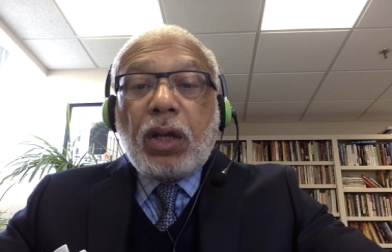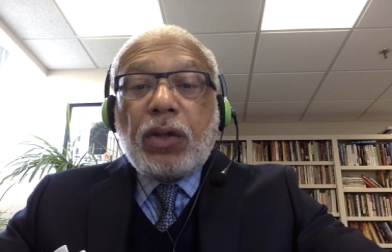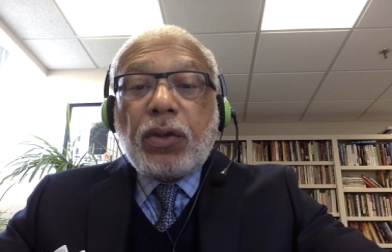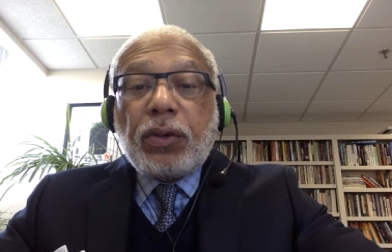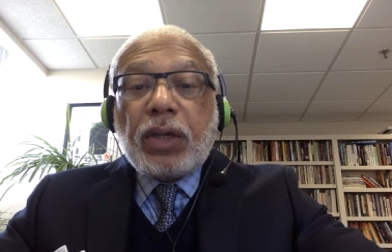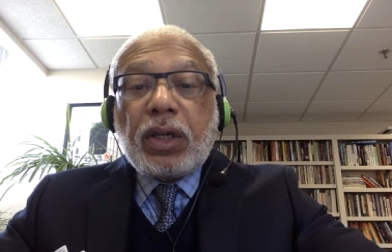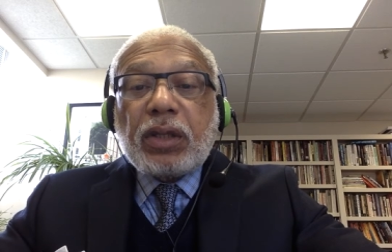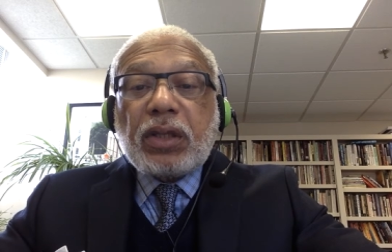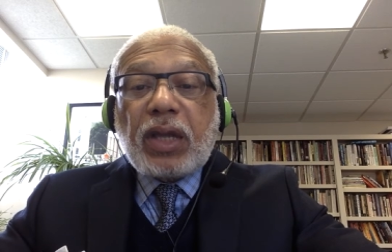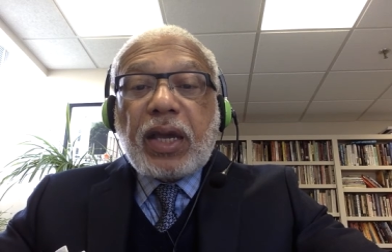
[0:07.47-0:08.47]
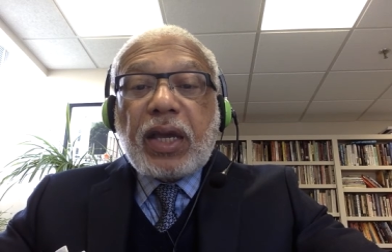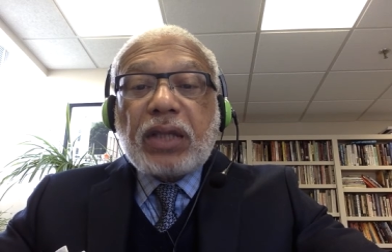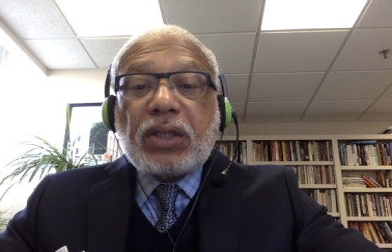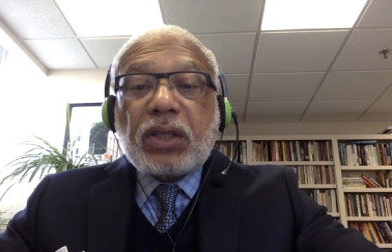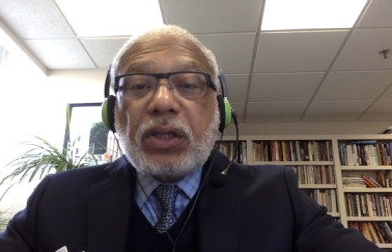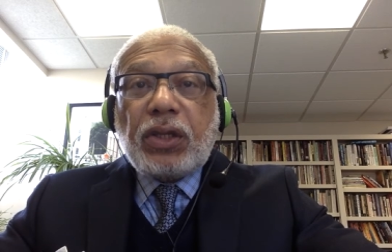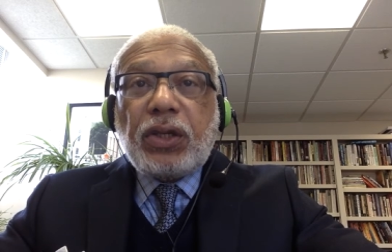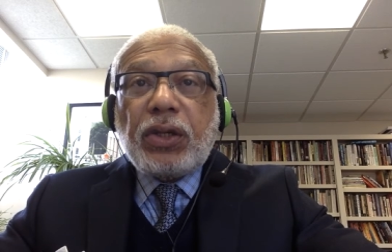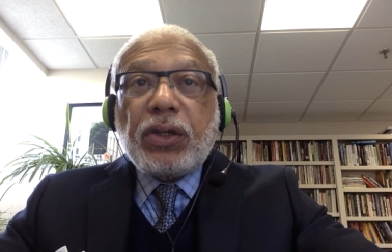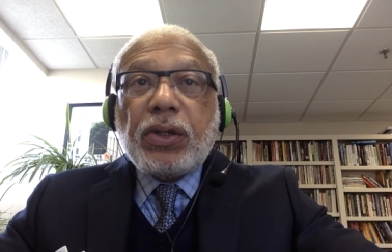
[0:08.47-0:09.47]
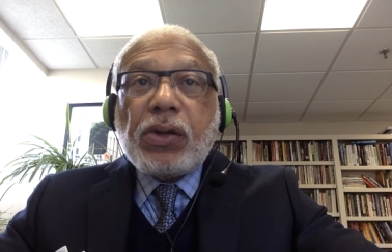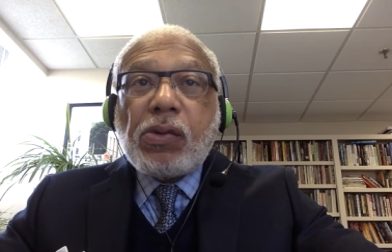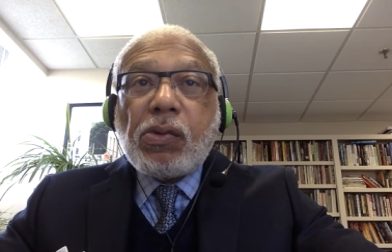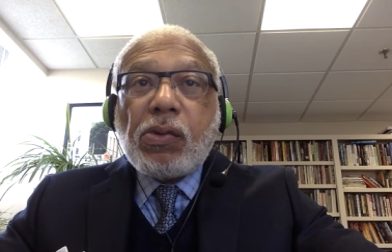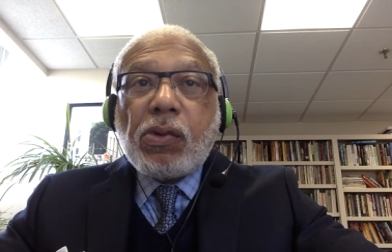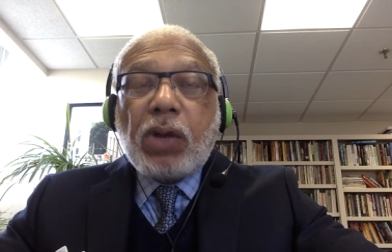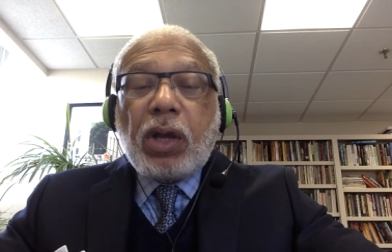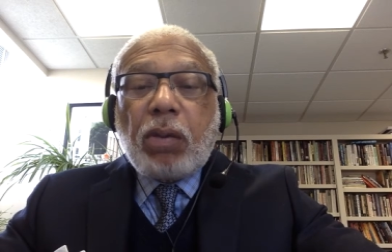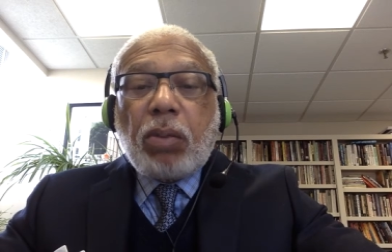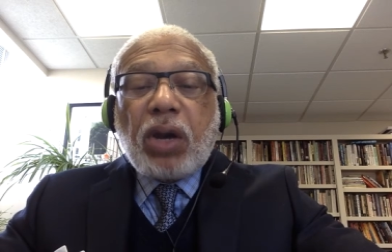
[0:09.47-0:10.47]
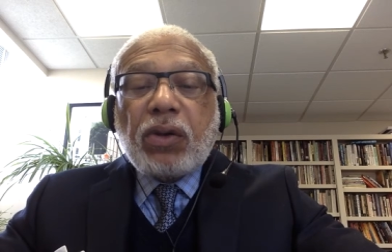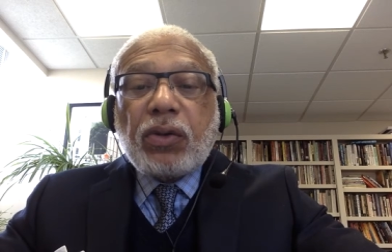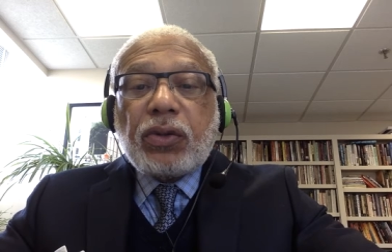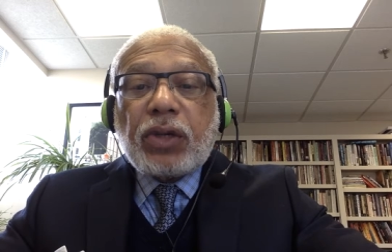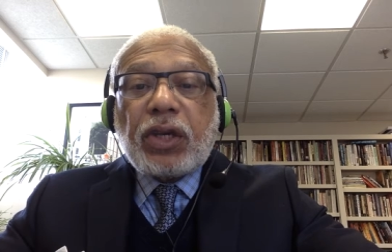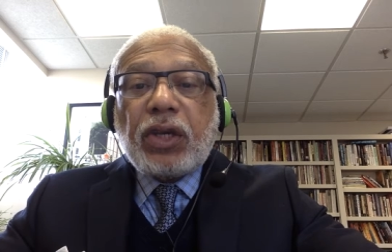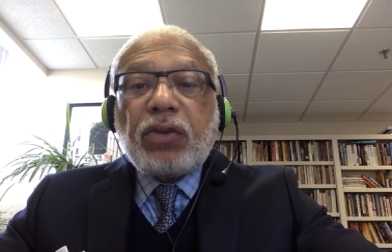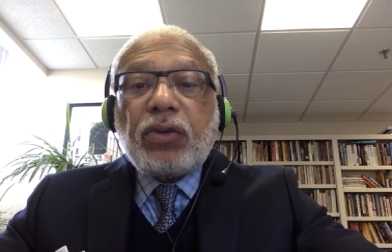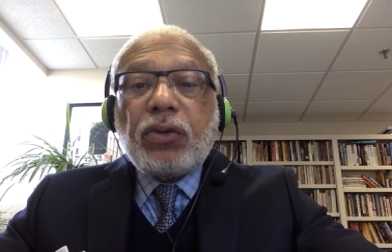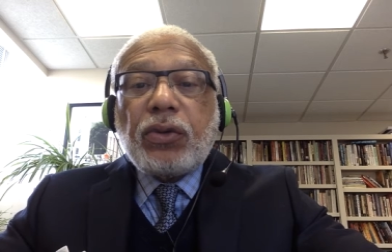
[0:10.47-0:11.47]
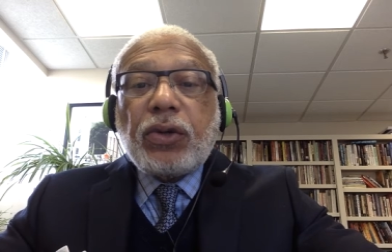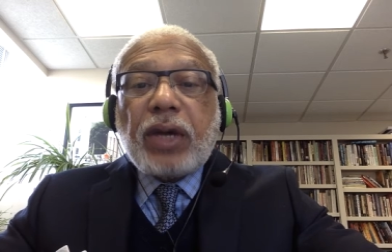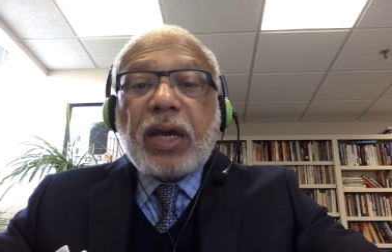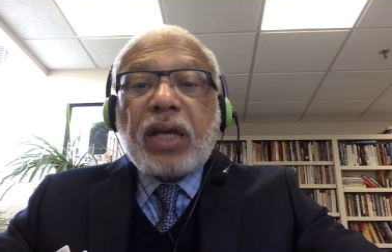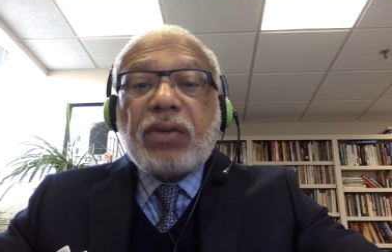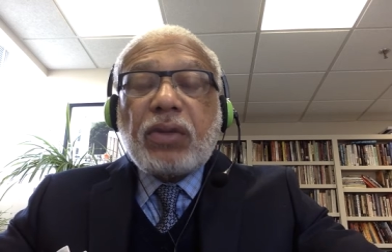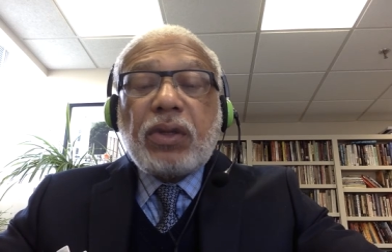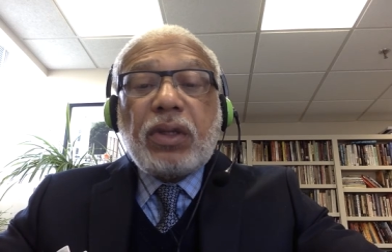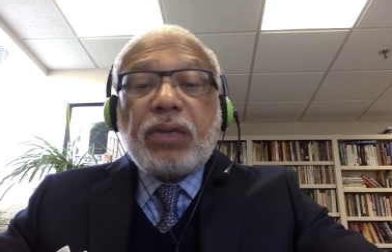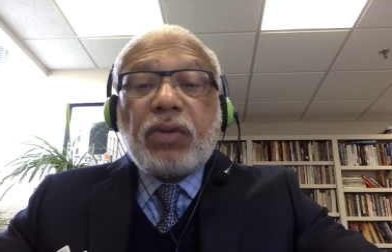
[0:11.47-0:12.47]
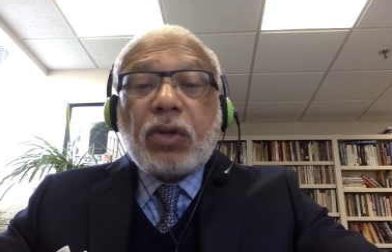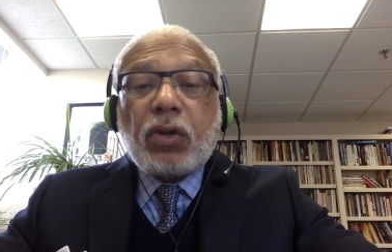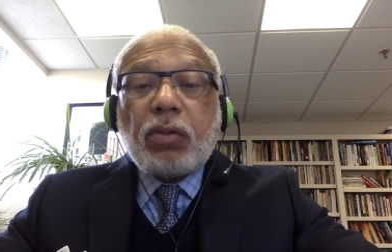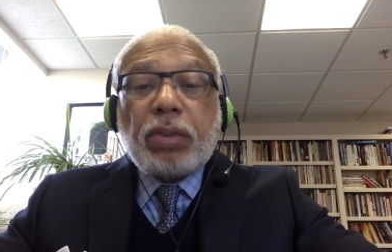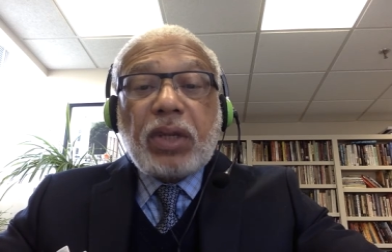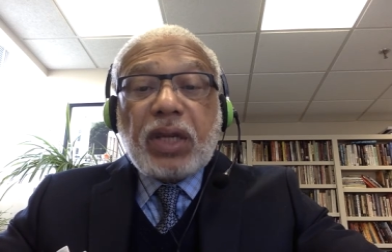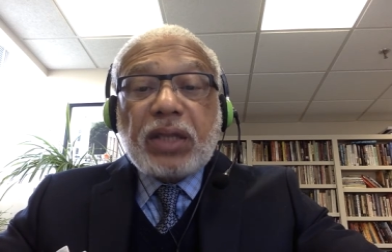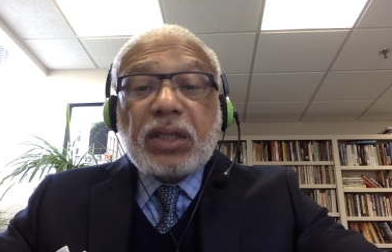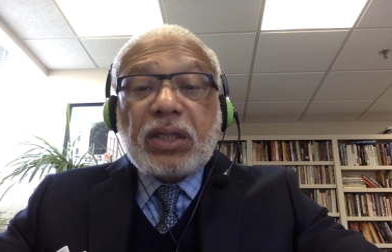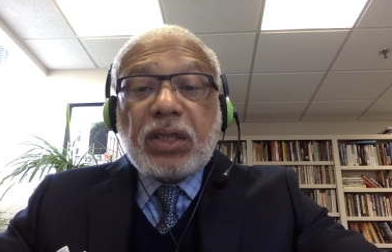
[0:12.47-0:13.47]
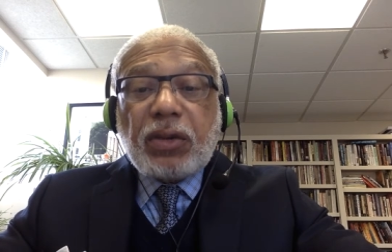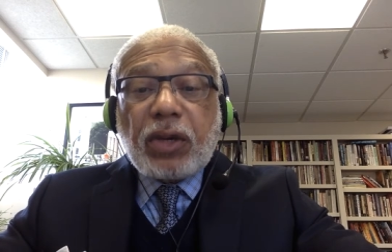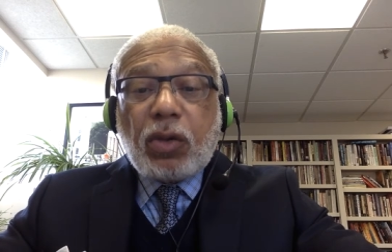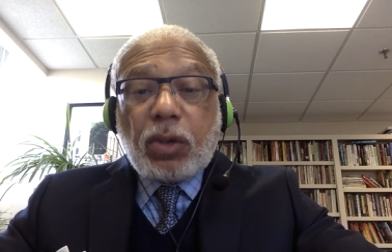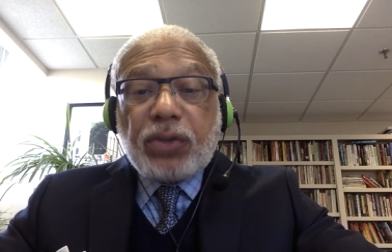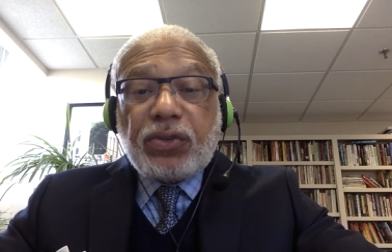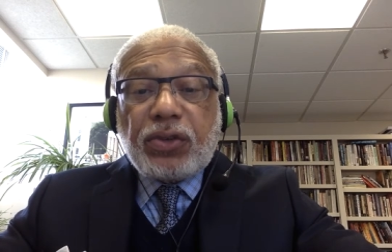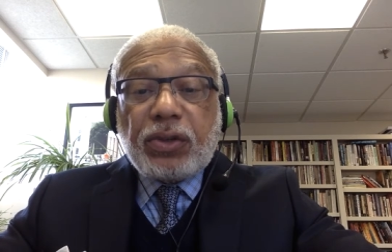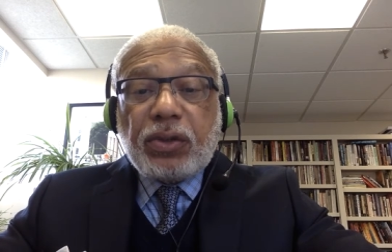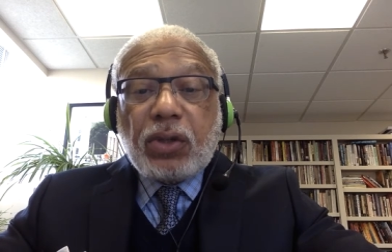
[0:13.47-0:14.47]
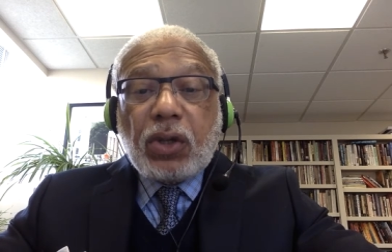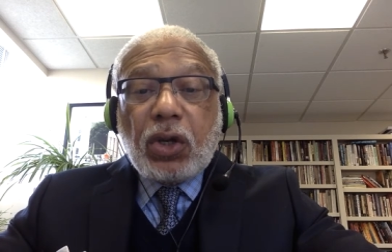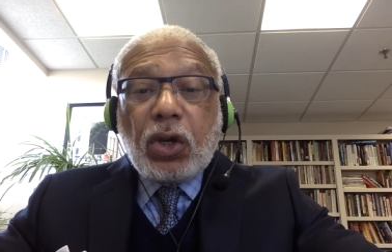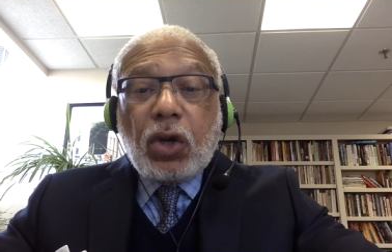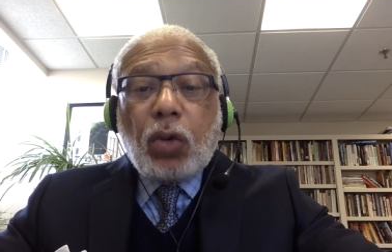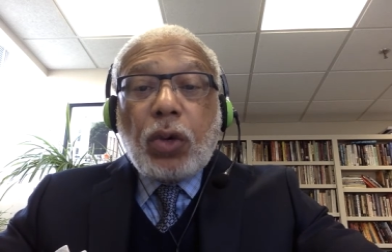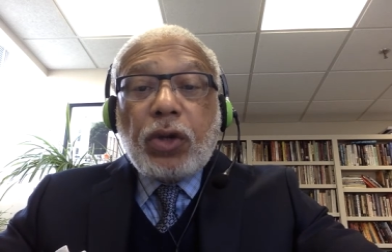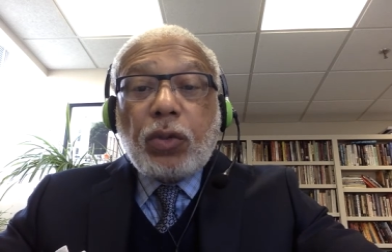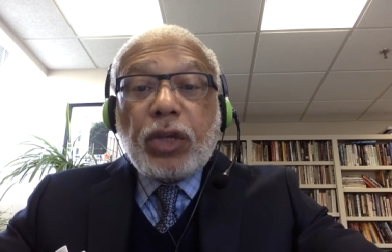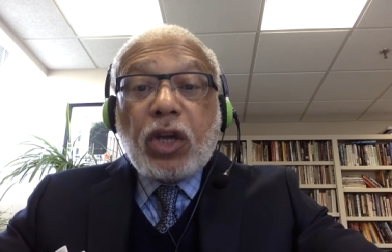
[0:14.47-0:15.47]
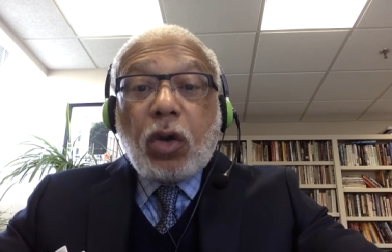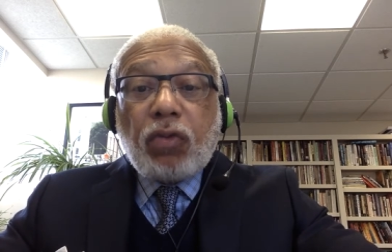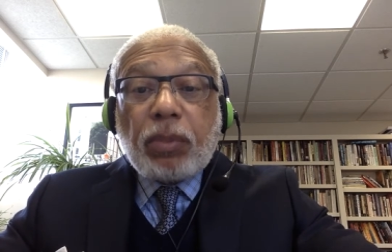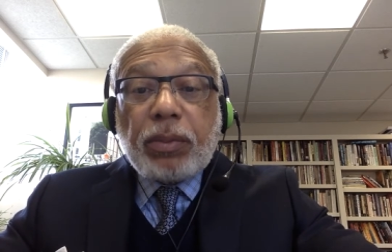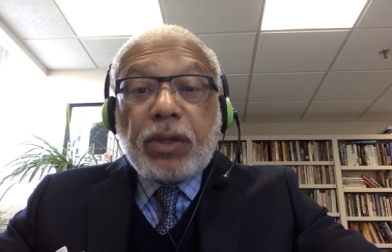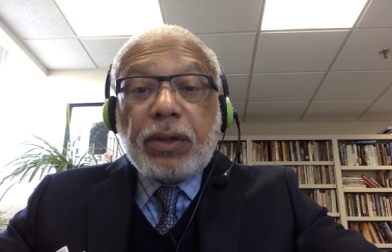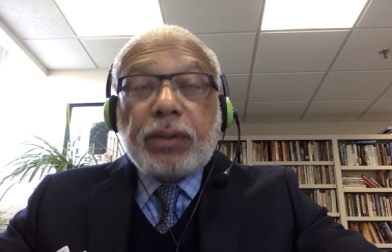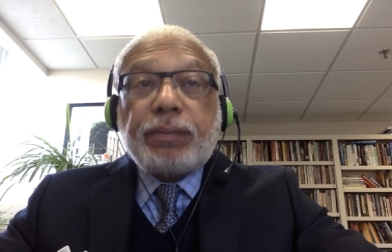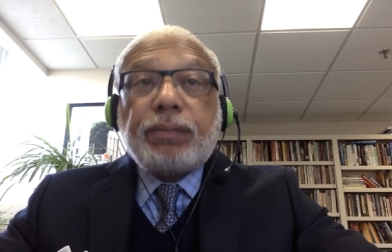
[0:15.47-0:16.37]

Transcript: During his last year, Martin Luther King Jr. asked the difficult but necessary question, where do we go from here?